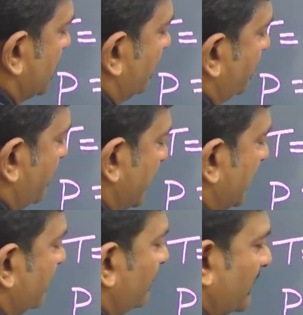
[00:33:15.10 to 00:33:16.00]
of
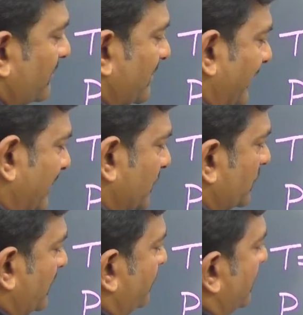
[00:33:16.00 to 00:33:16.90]
P from right to
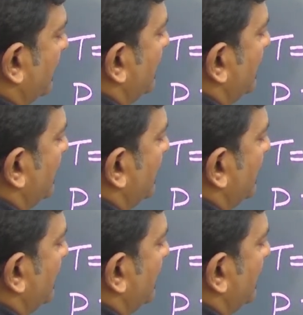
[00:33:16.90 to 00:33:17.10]
left,